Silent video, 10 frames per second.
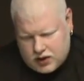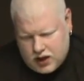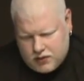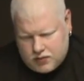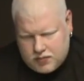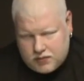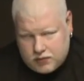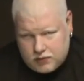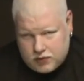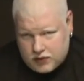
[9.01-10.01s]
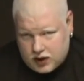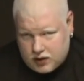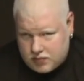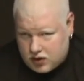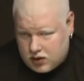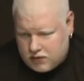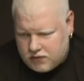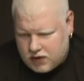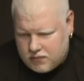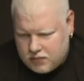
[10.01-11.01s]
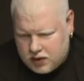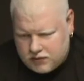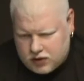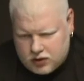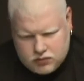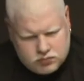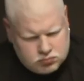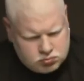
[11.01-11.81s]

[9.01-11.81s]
Today we'll be reviewing a beer from Buffalo,